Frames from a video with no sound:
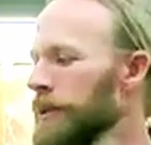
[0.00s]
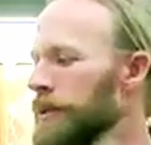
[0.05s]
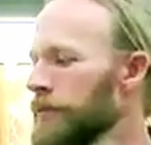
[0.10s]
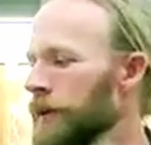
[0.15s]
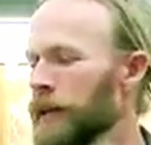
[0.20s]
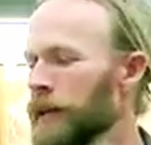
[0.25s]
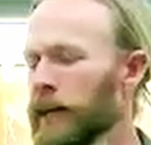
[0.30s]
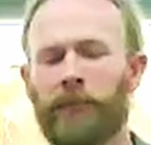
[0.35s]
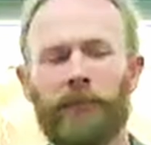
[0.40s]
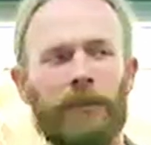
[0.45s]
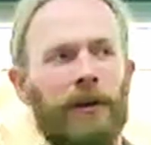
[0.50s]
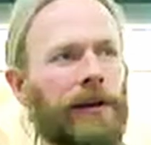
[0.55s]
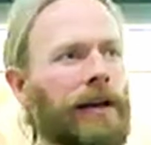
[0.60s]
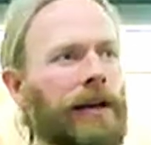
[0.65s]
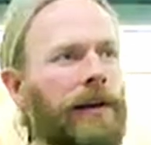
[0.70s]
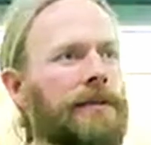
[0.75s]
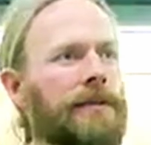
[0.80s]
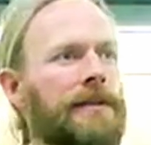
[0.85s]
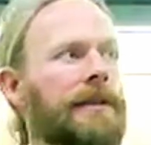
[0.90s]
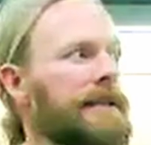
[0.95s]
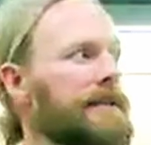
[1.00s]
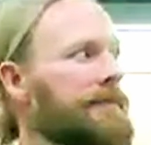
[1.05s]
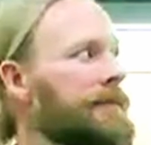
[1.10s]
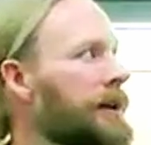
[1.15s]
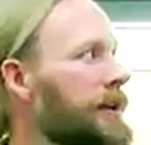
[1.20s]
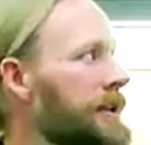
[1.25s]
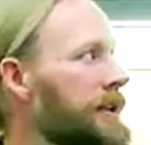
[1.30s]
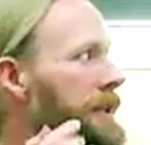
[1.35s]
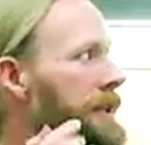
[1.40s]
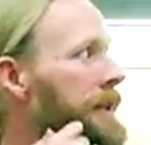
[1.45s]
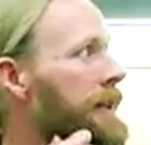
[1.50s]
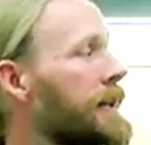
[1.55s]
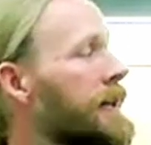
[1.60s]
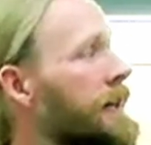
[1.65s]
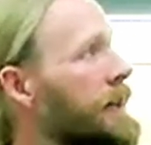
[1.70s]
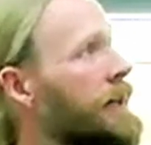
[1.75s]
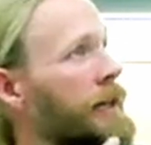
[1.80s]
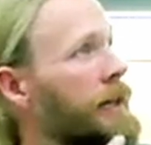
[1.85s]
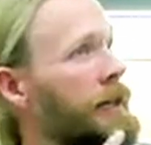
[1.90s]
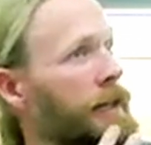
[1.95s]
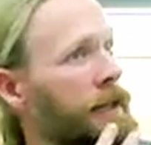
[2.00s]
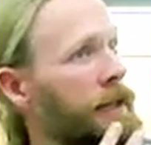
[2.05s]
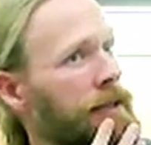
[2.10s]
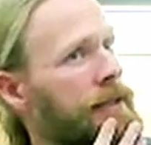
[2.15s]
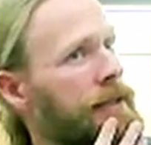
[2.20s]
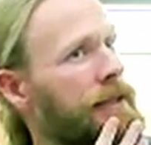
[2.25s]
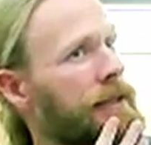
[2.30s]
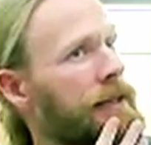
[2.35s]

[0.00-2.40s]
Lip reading: as we're kind of building out this cosmology is